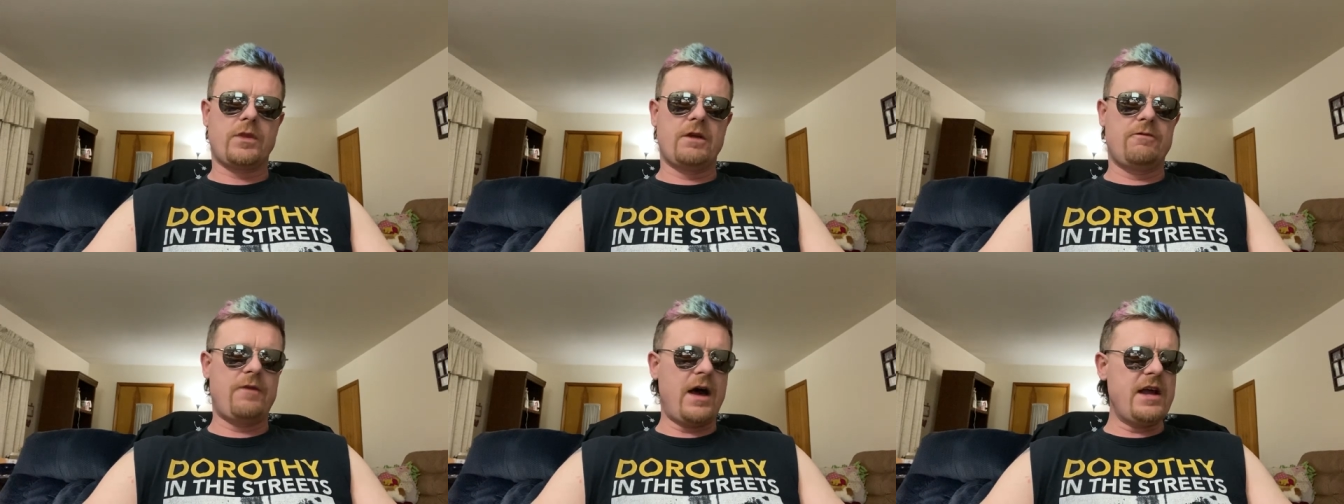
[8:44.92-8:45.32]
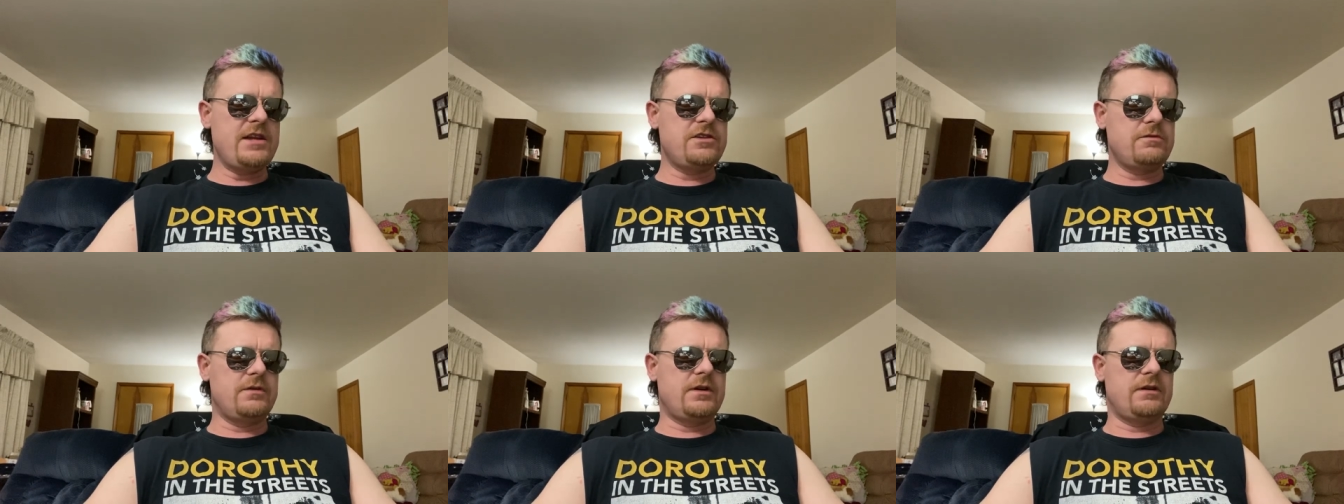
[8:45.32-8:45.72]
find
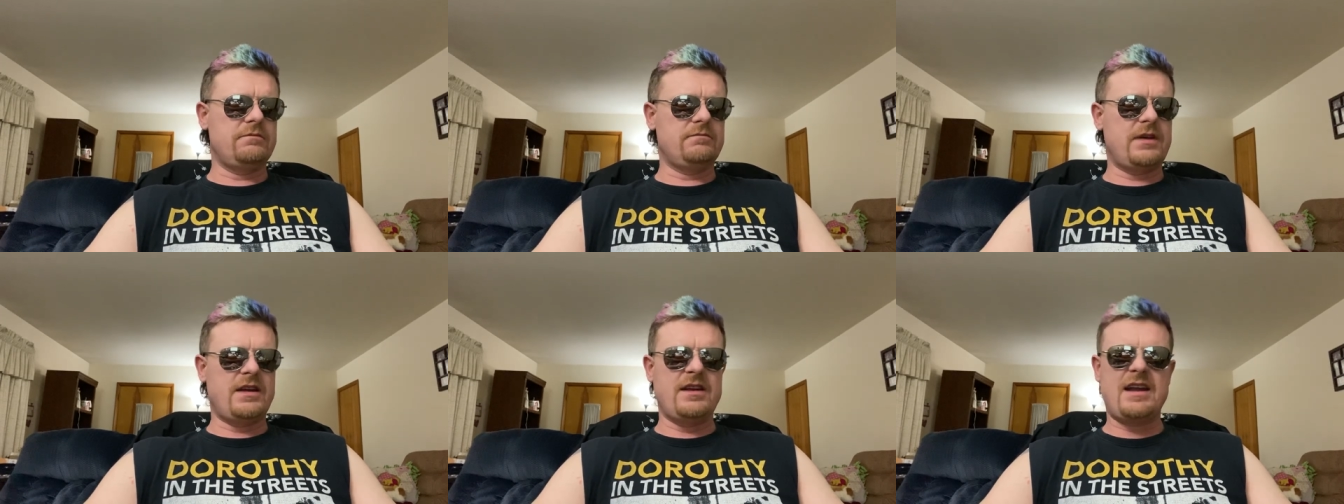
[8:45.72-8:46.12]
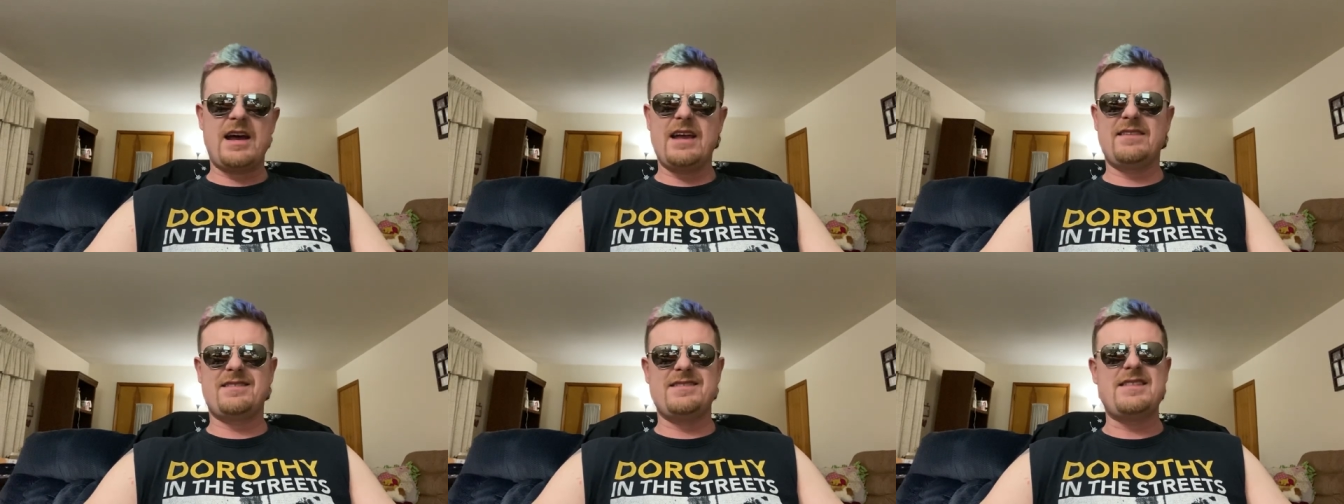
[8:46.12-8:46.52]
you a, a
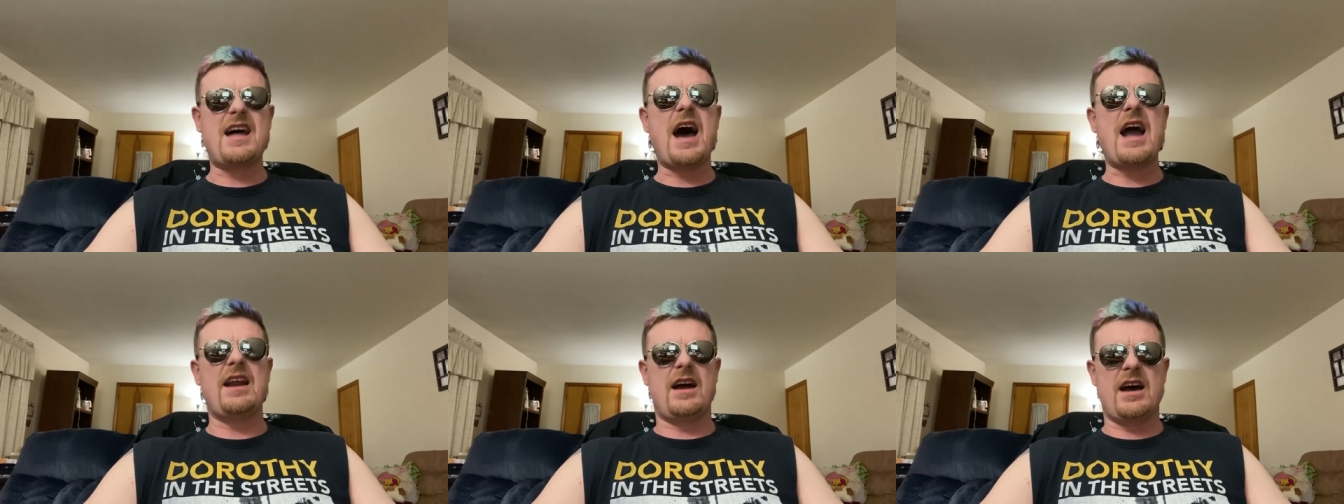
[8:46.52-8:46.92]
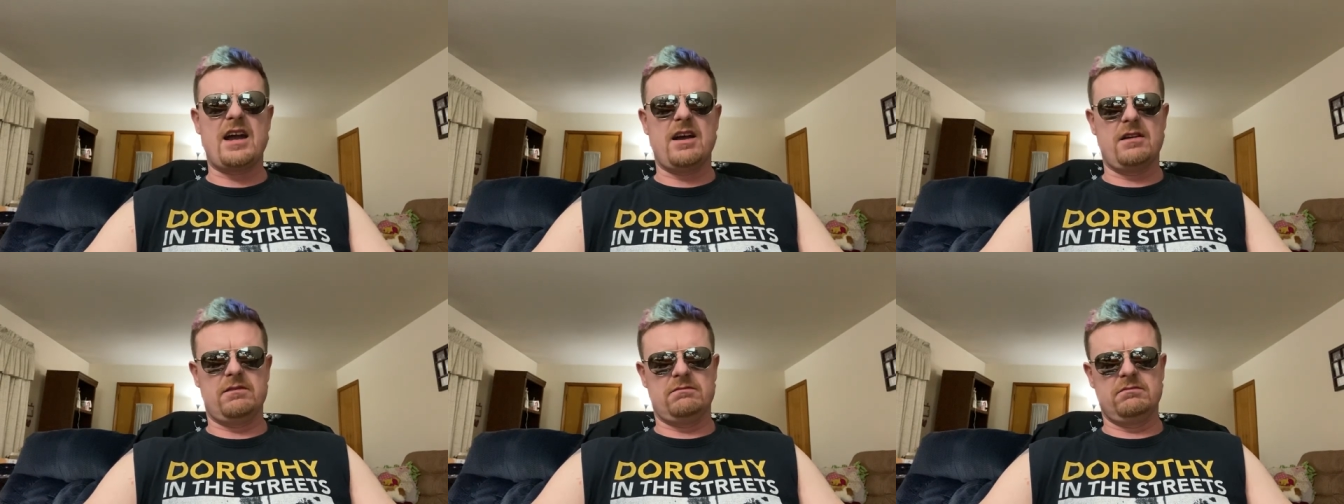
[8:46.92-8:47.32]
nice nine
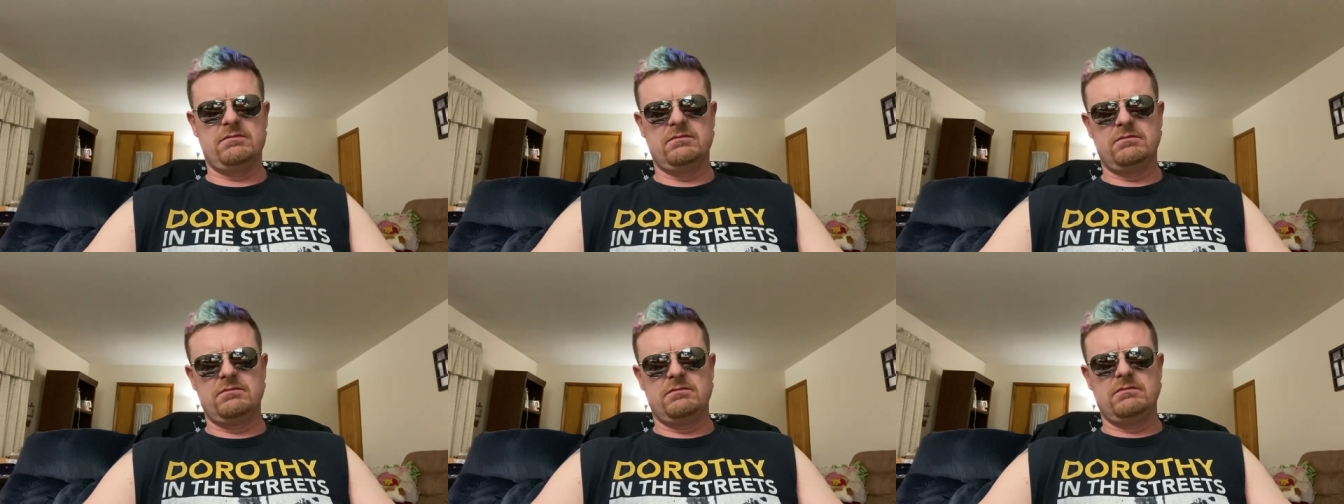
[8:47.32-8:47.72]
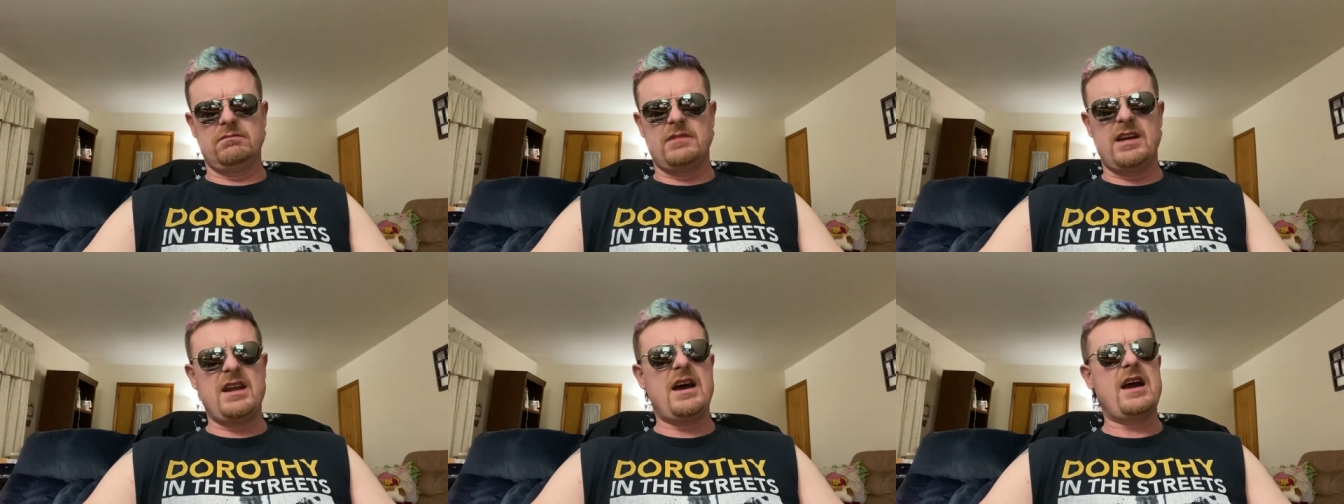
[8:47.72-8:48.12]
iron.
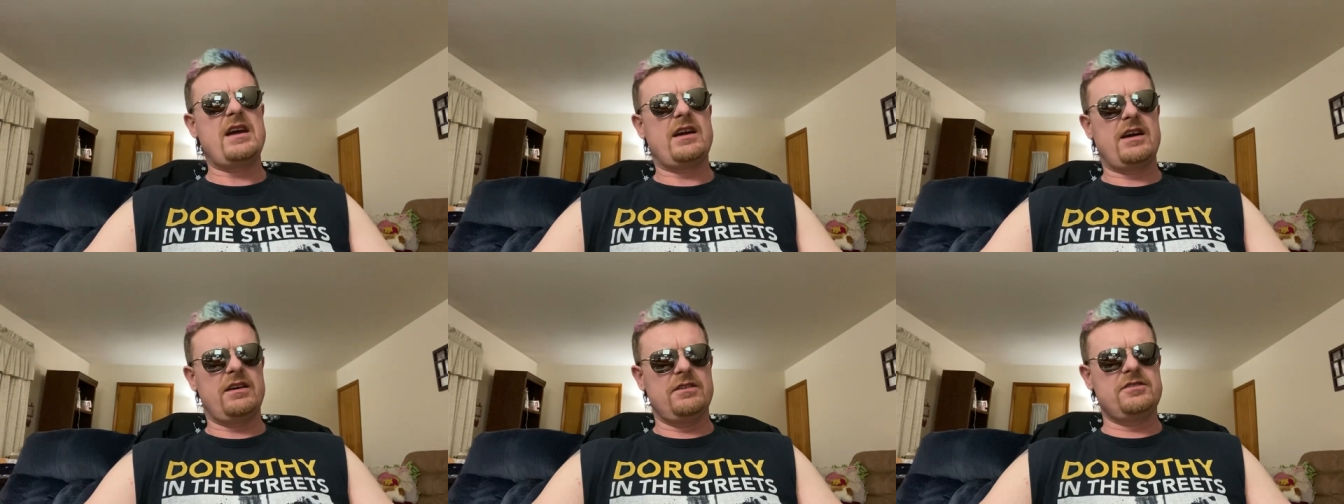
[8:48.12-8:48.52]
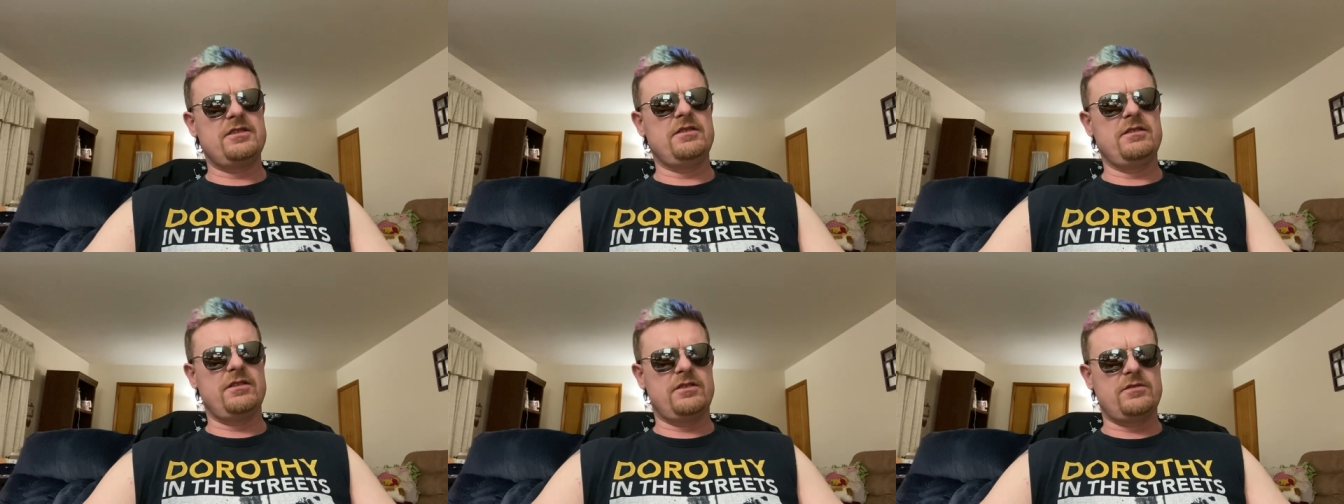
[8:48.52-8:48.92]
A nine iron should
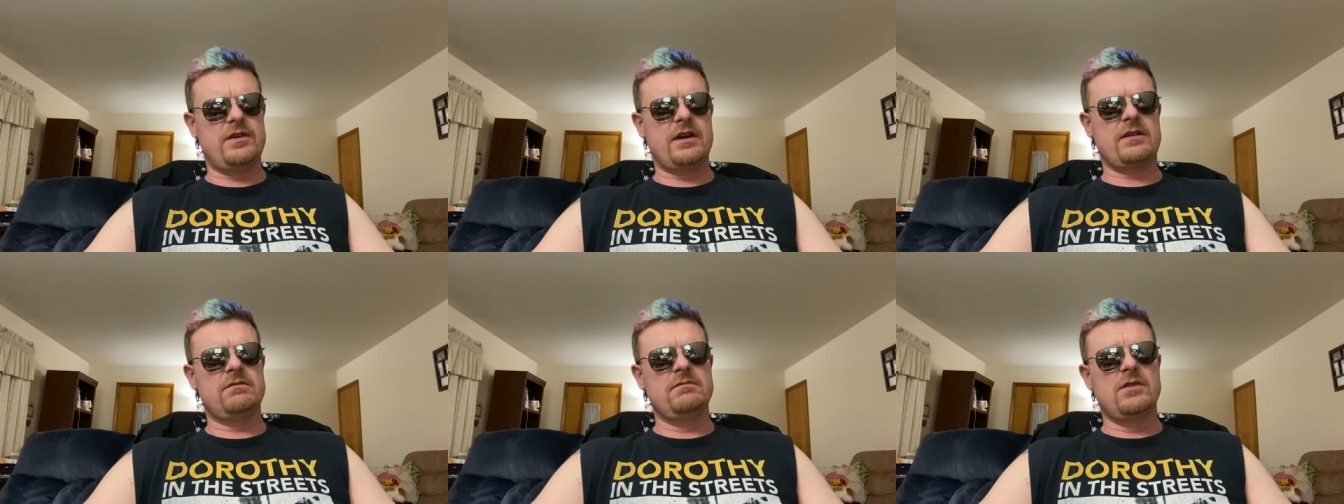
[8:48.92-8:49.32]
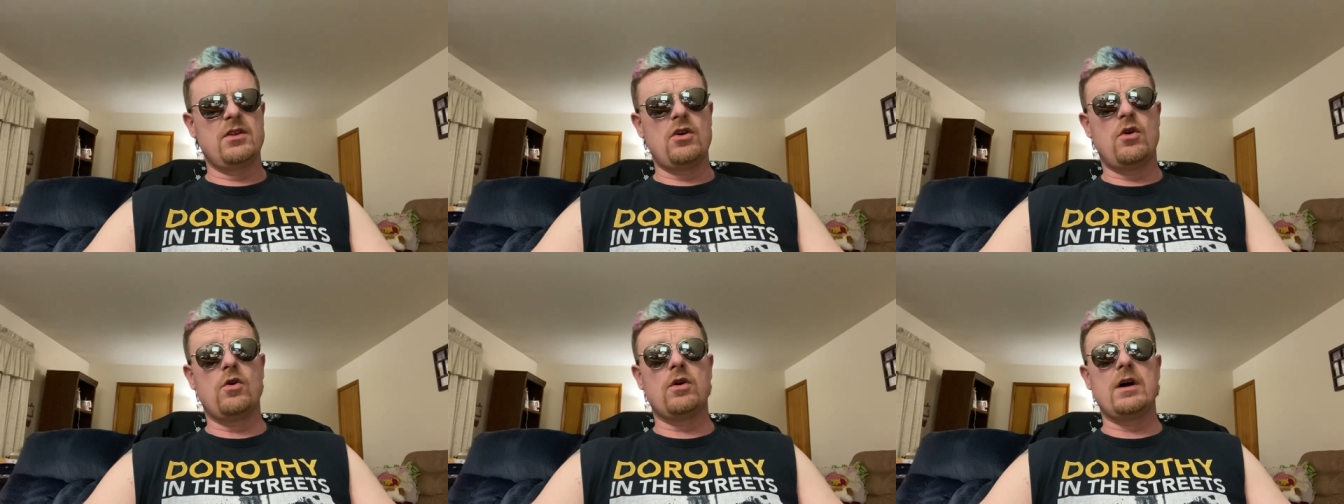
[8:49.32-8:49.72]
do the trick.
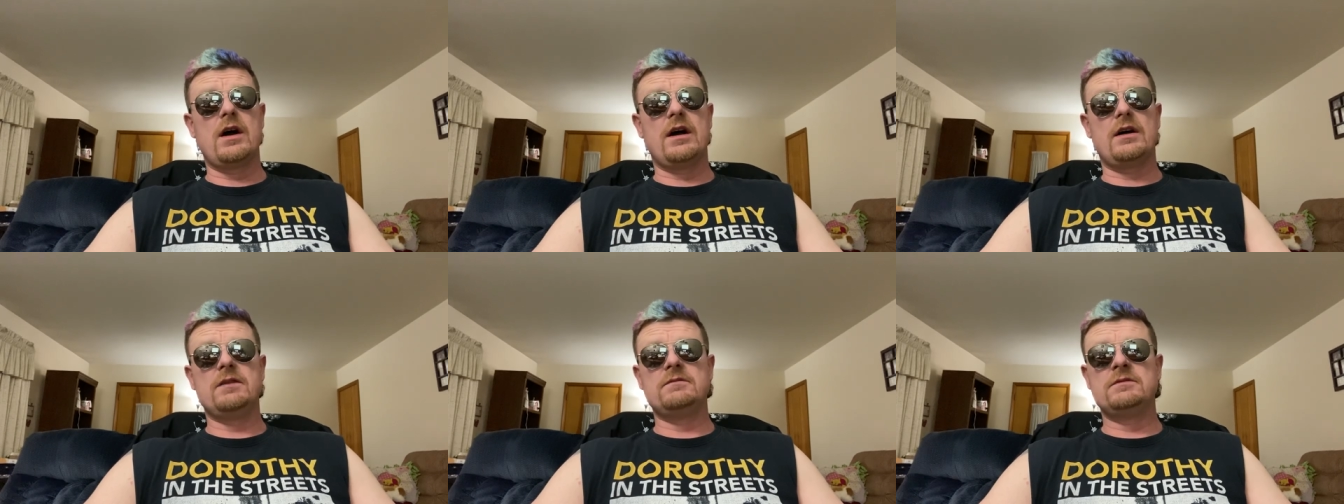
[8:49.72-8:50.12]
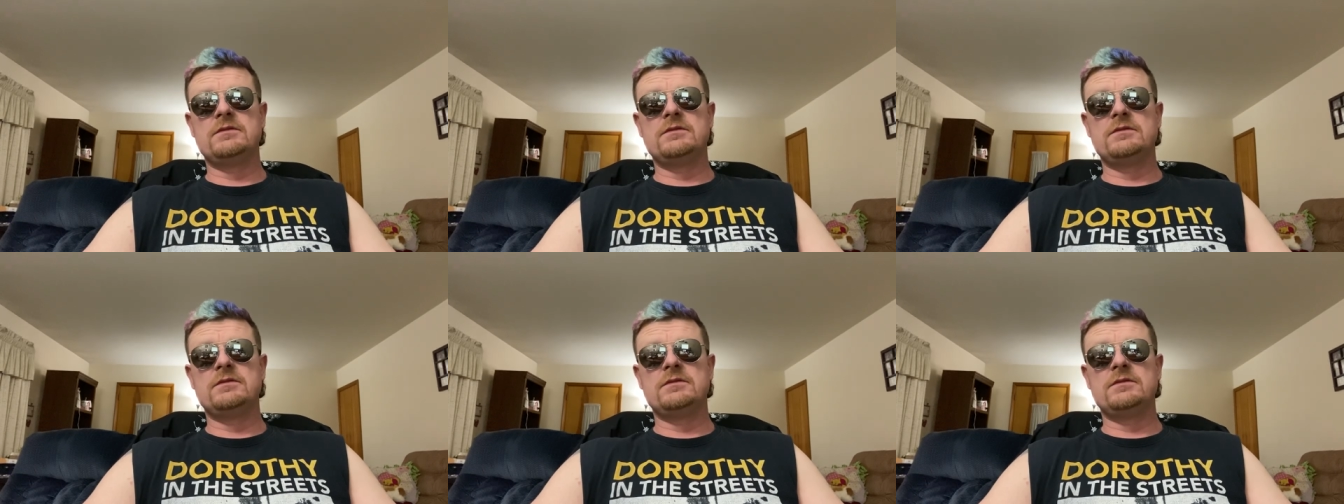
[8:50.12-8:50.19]
Or a,